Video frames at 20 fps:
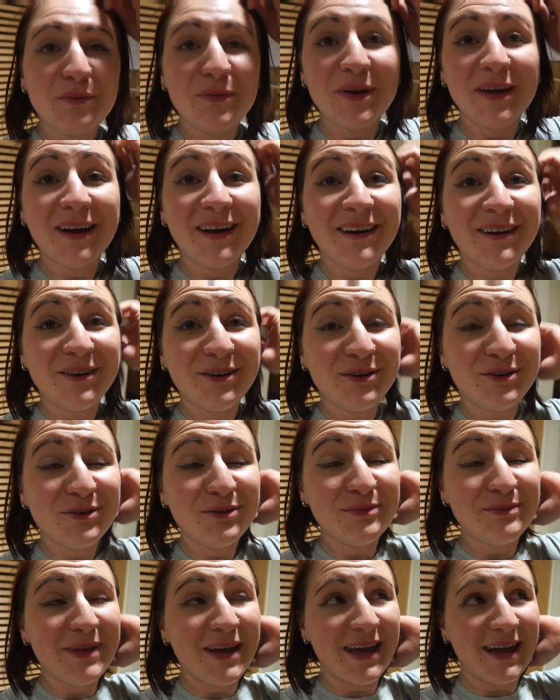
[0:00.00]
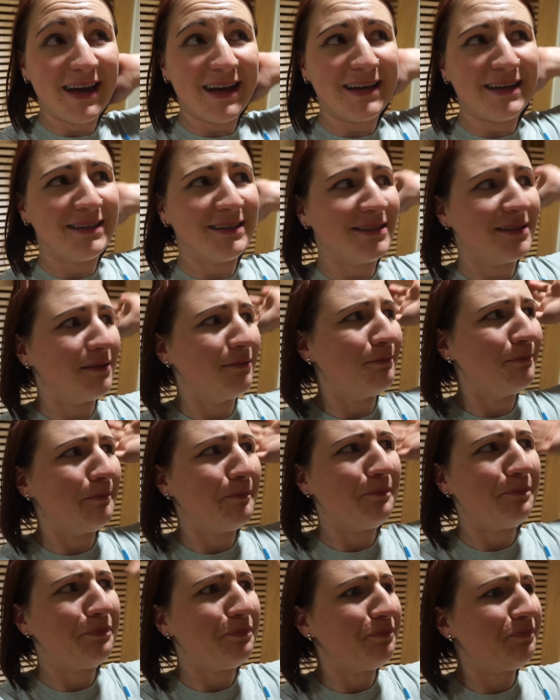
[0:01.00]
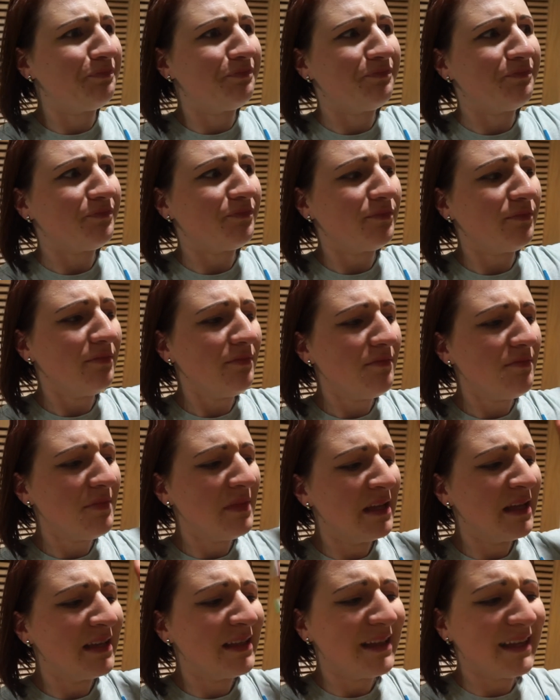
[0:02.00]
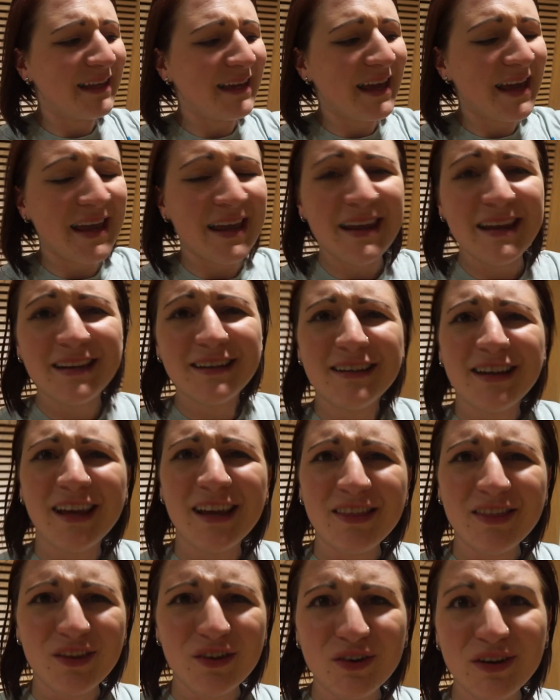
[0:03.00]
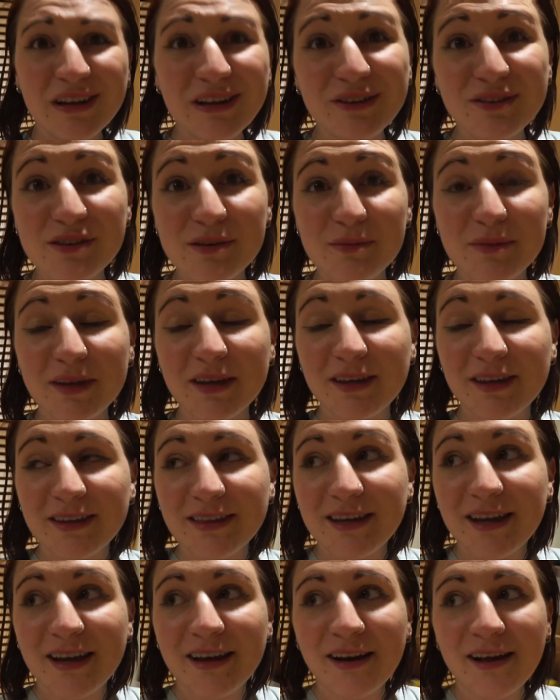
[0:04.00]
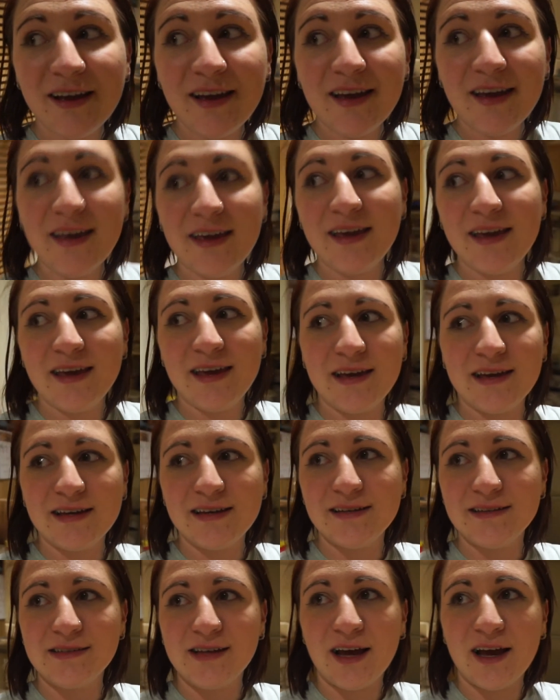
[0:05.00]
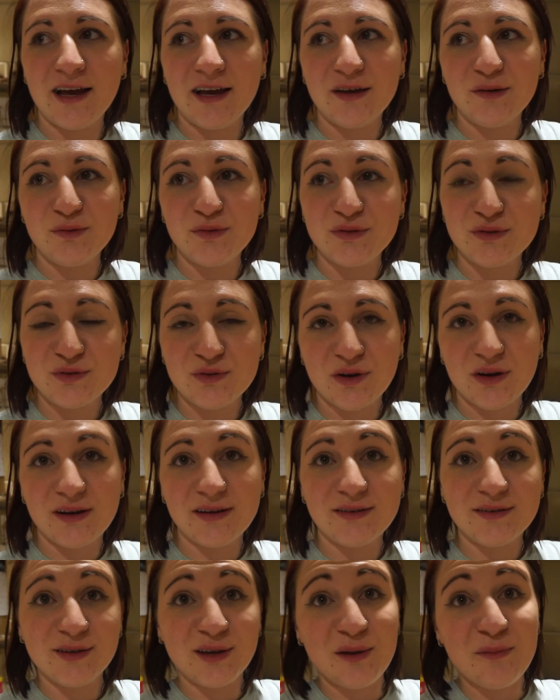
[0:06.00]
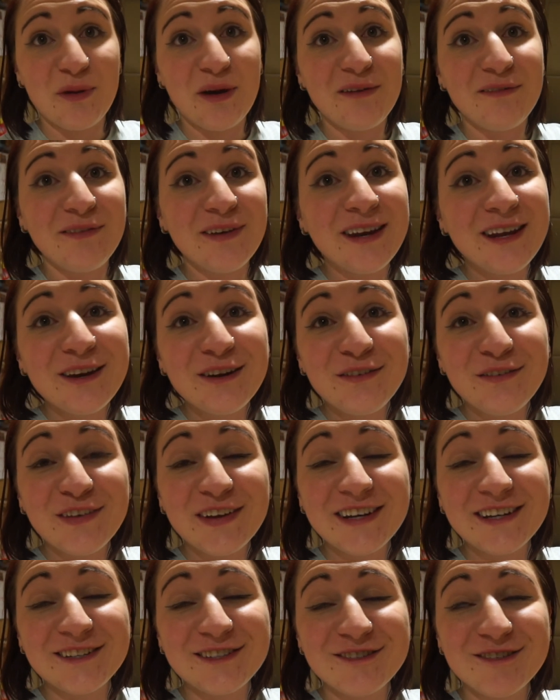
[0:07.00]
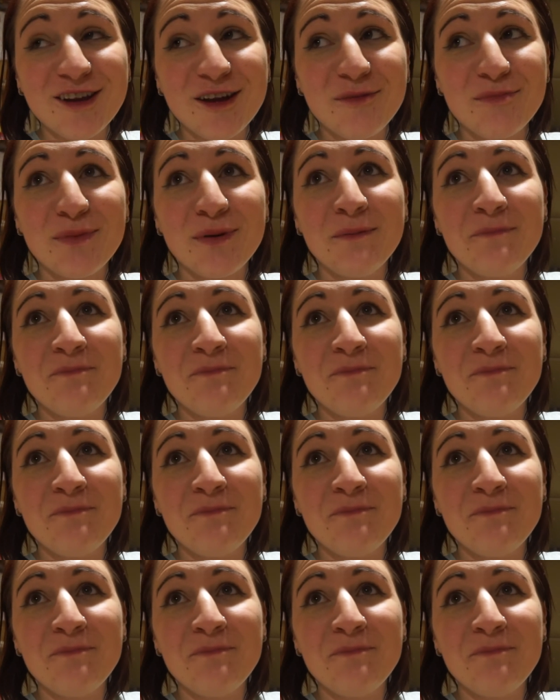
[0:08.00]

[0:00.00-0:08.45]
we got home at like 8, 8.30 or something like that. And I was trying to get my video finished up.